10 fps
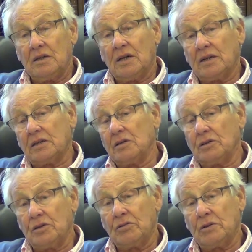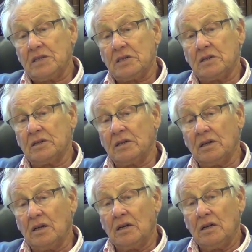at Northwestern
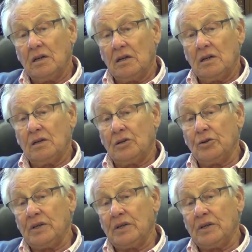to